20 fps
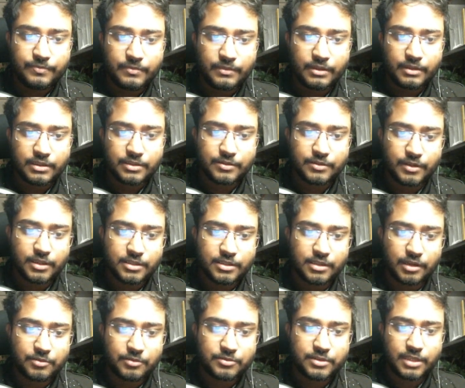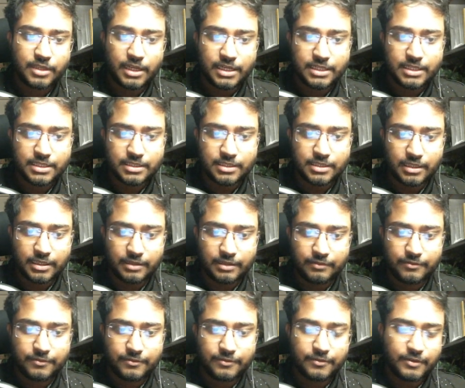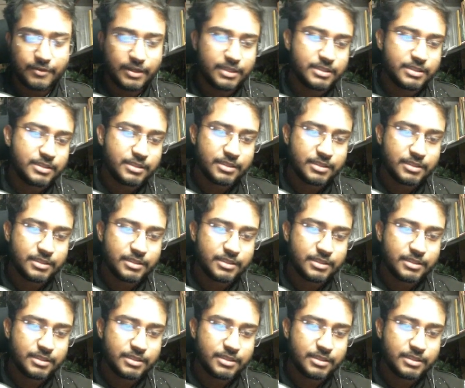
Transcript: So that is outside the if, right?